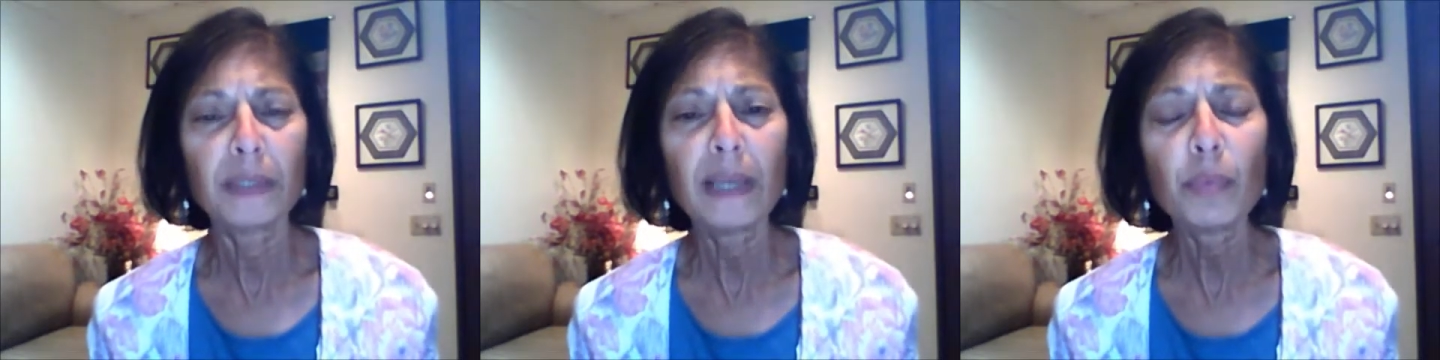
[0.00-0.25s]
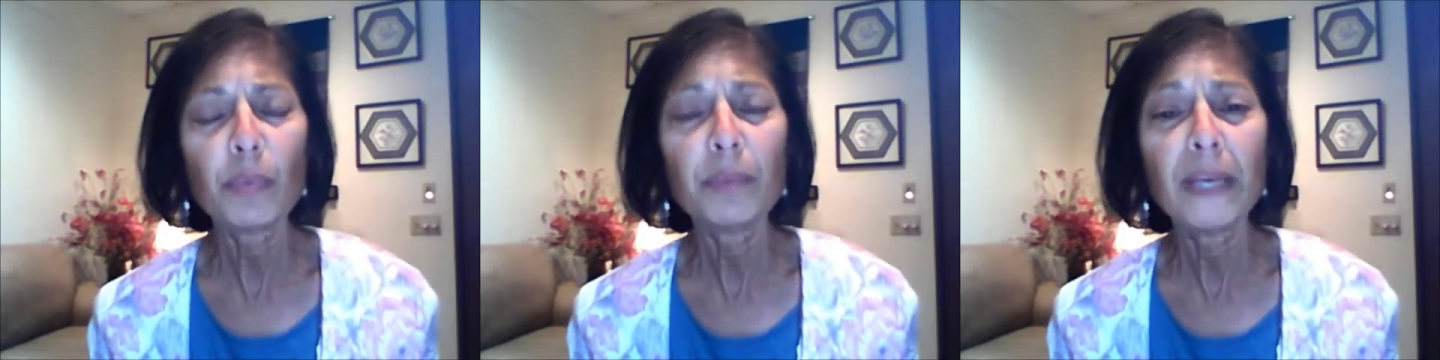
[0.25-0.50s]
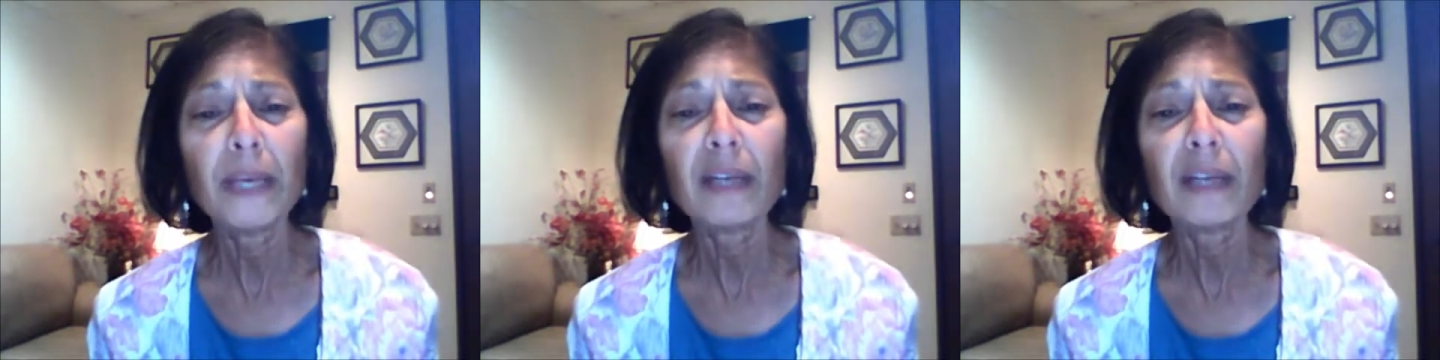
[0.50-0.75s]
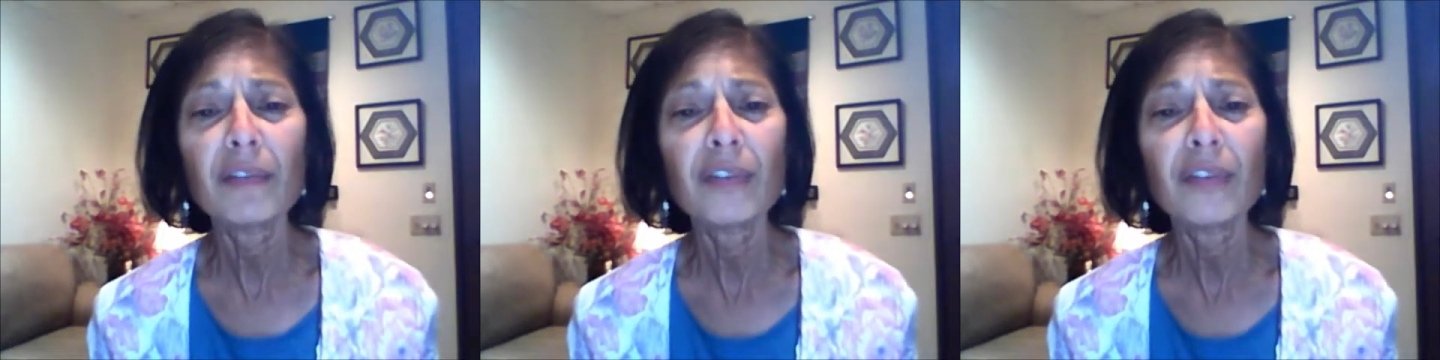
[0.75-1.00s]
and that would
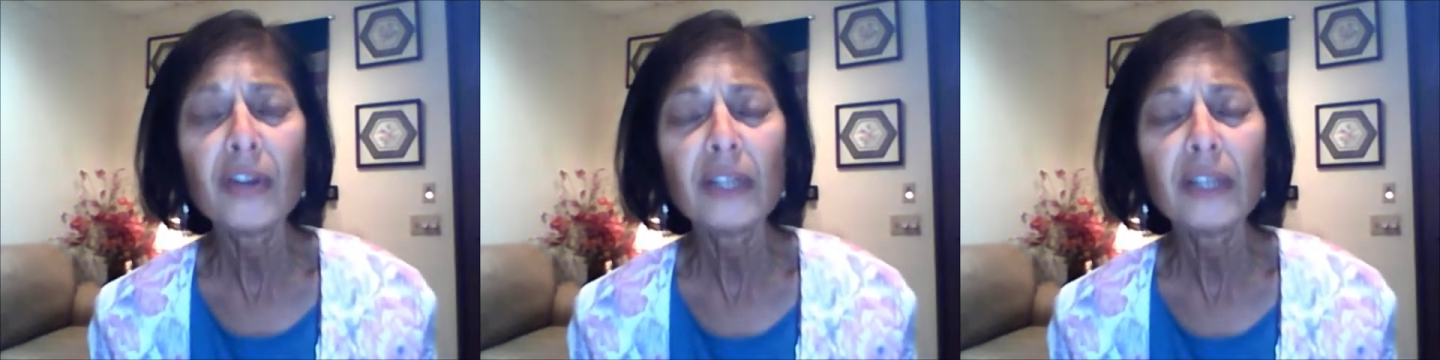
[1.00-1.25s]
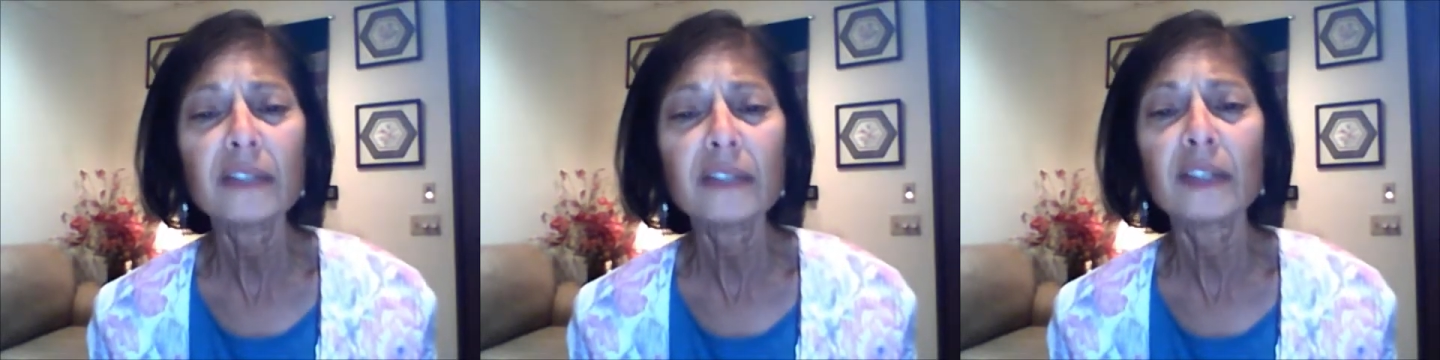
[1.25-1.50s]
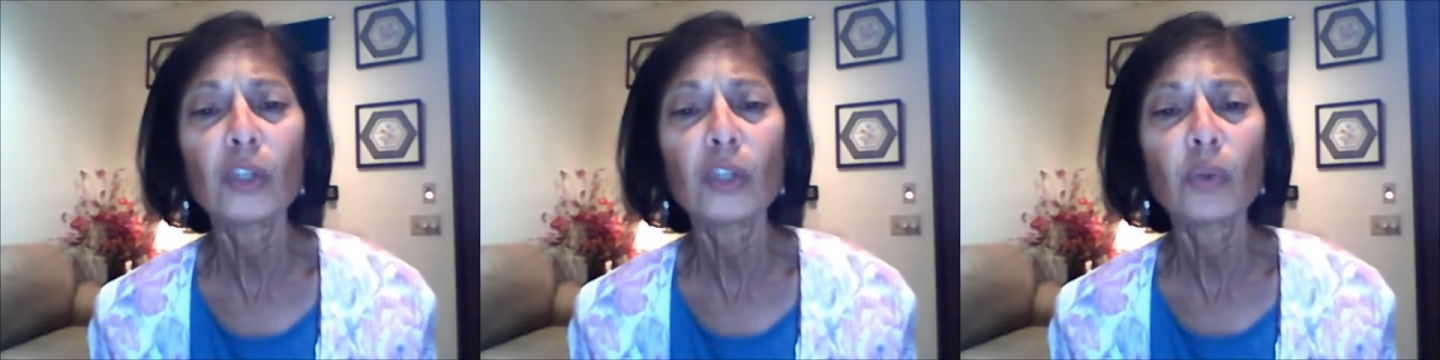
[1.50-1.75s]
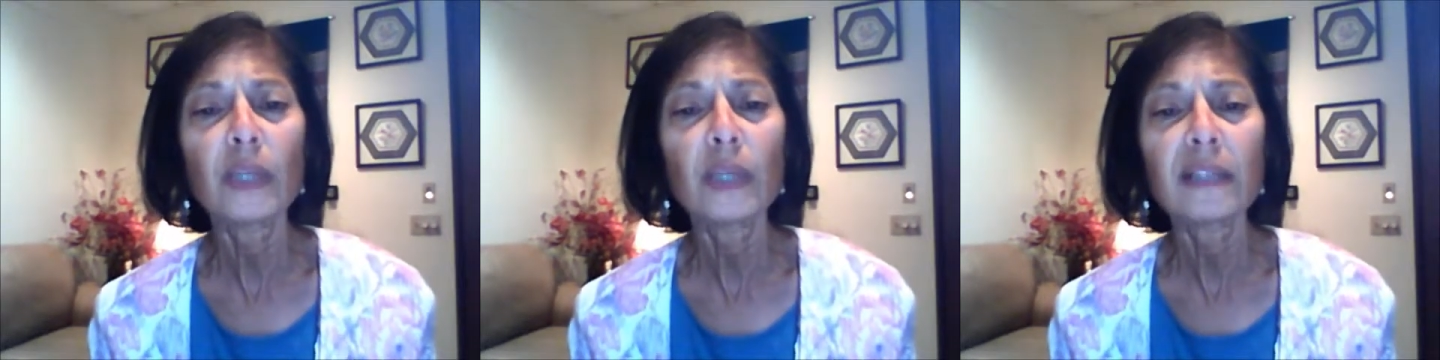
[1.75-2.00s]
make her very
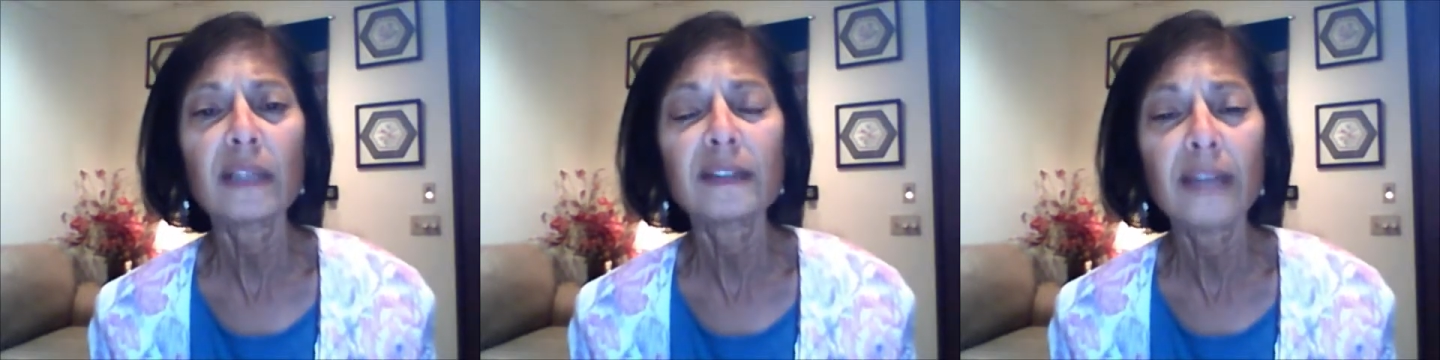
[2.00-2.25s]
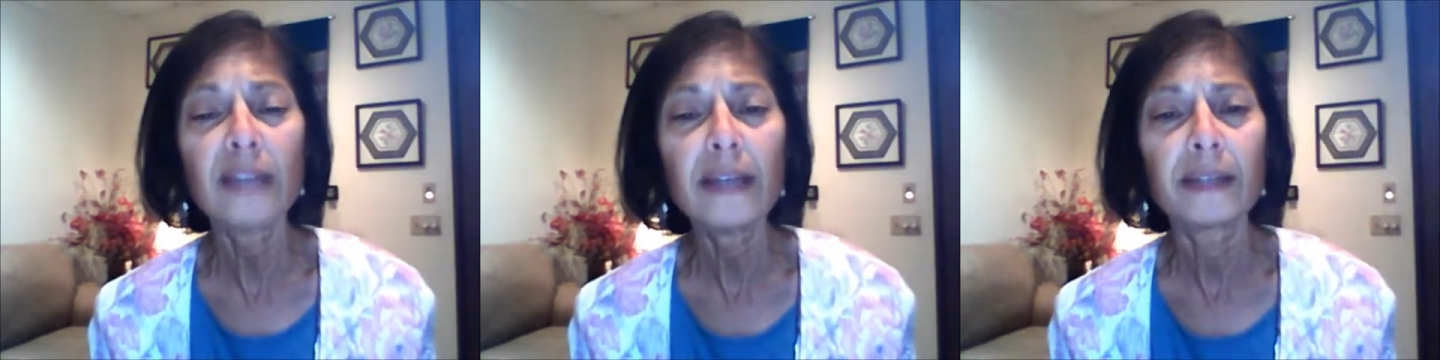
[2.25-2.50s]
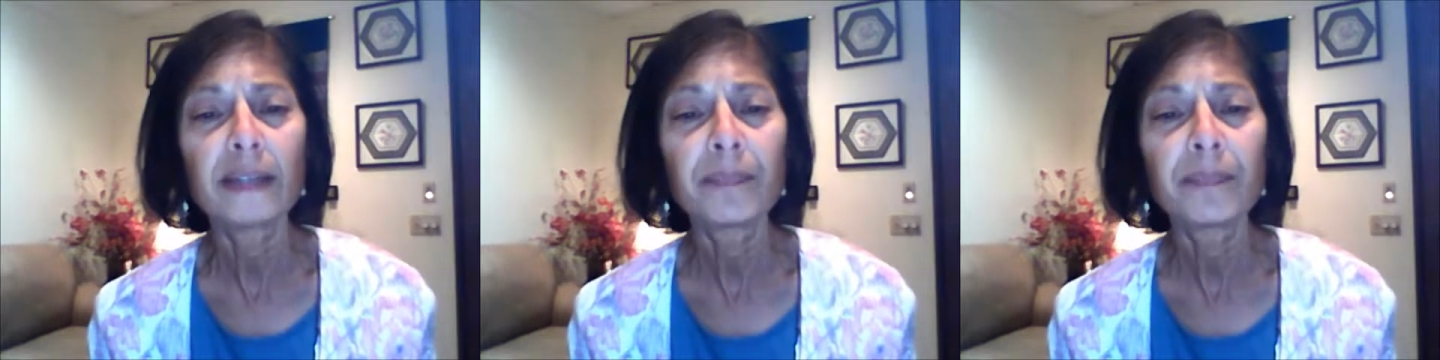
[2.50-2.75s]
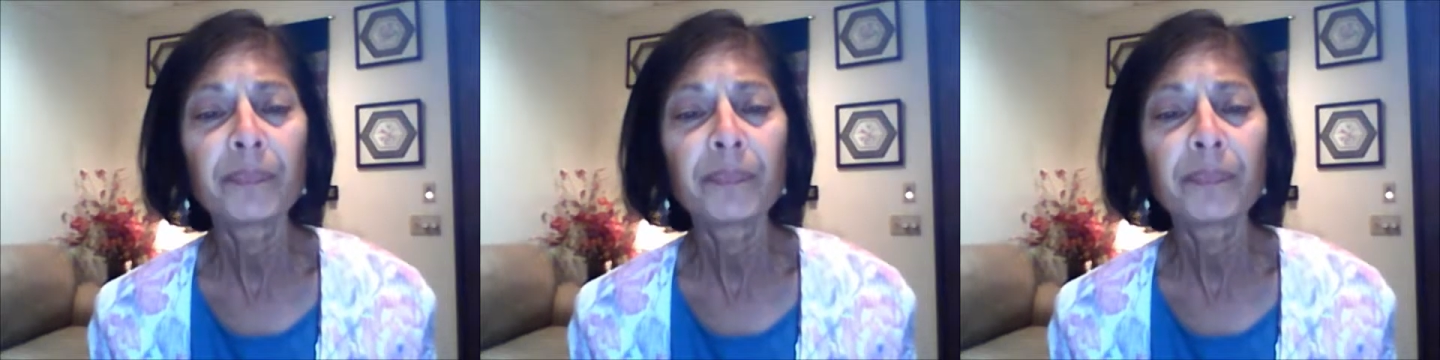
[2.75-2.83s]
insecure and unsteady.